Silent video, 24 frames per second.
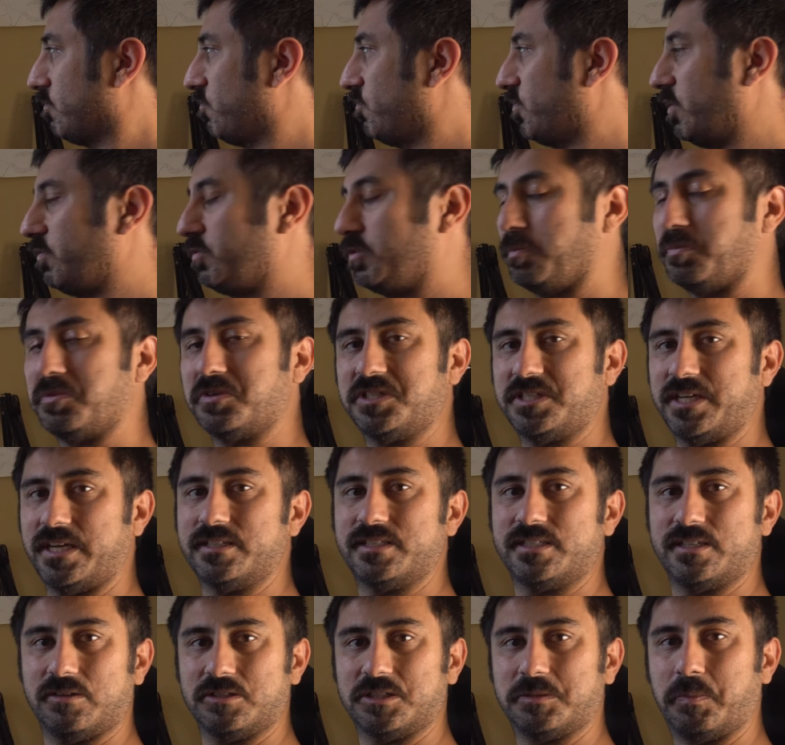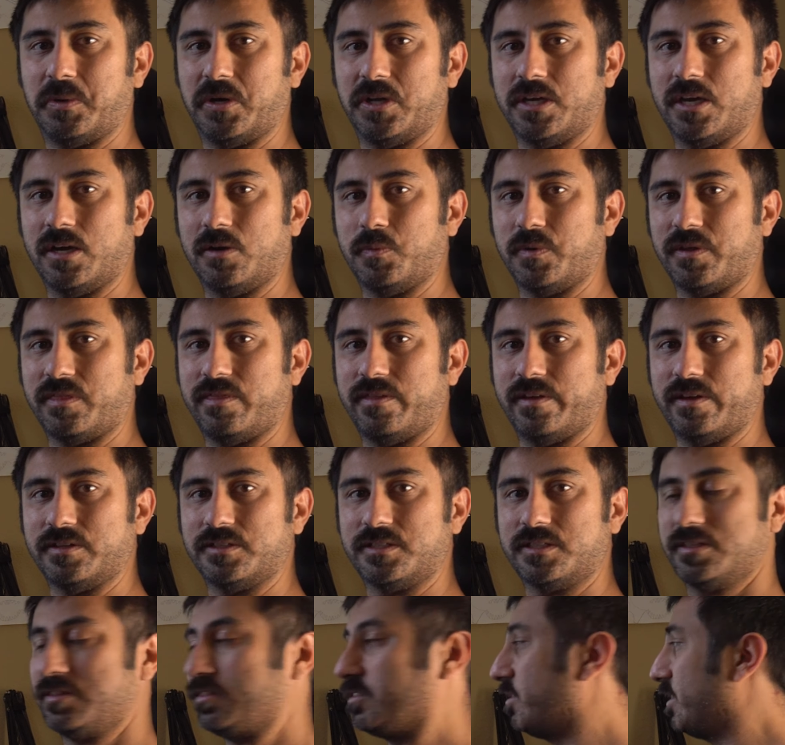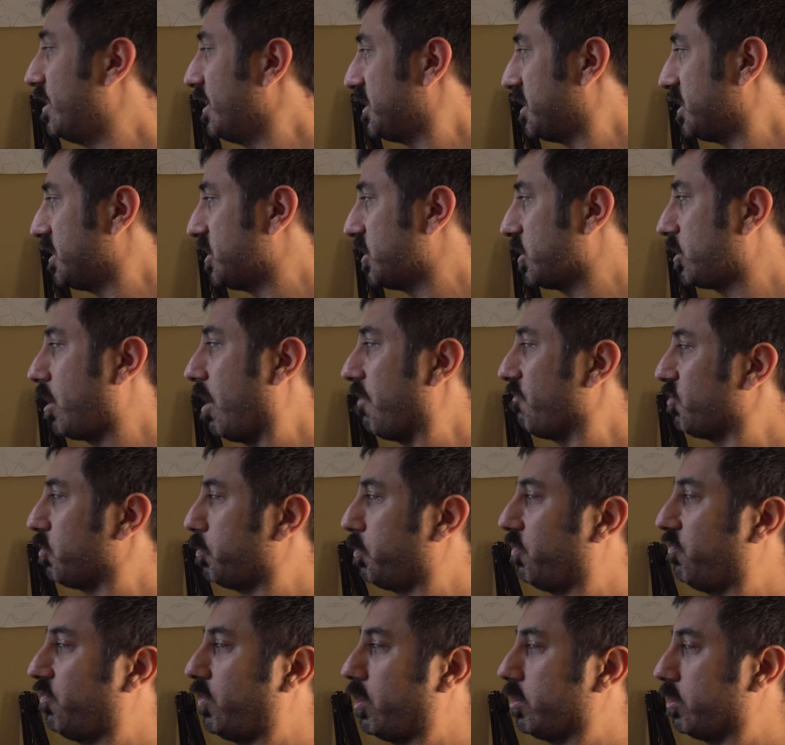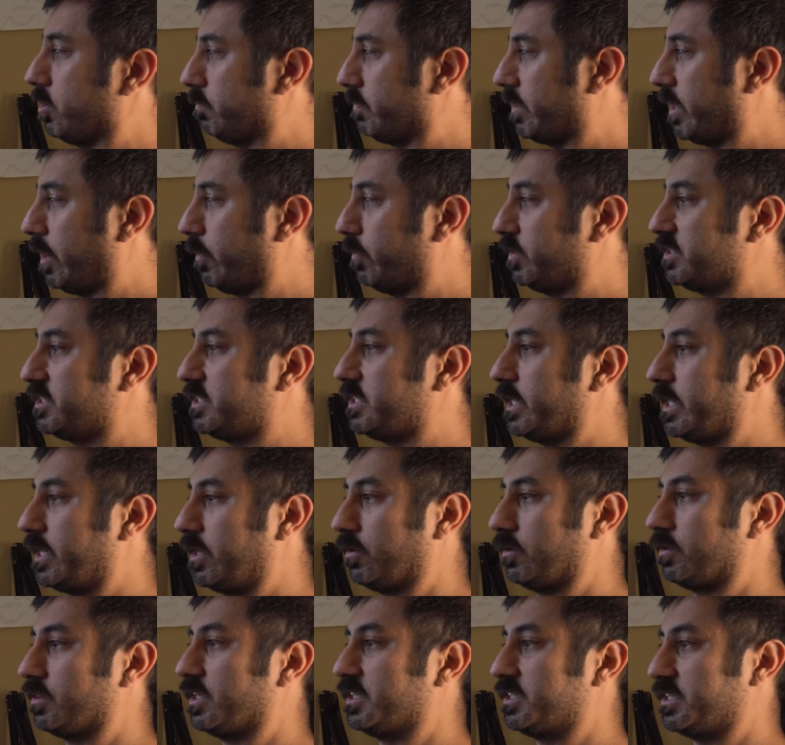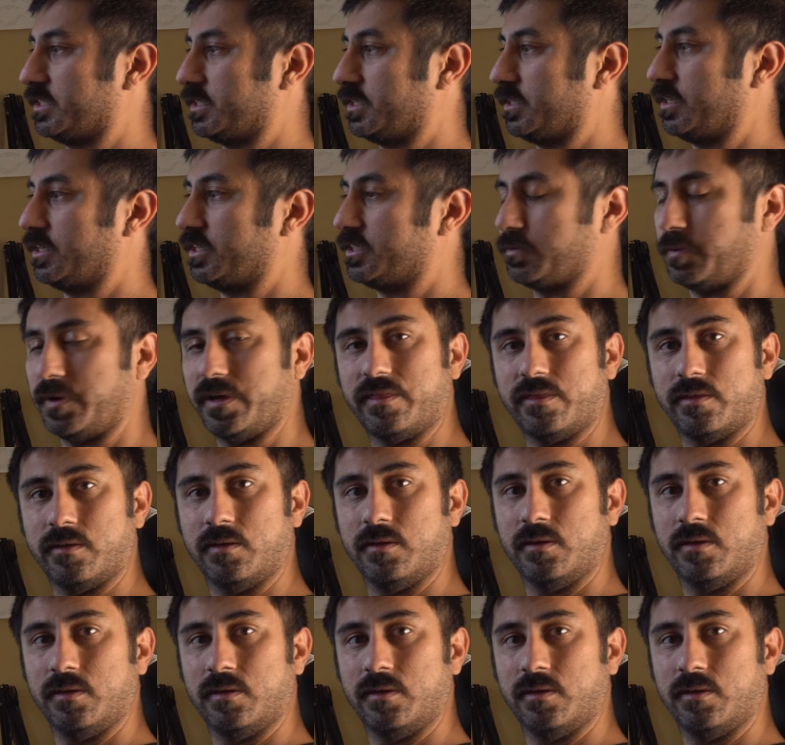50% sounds pretty good with this. This is a comfortable volume that I would sit here and listen to this with.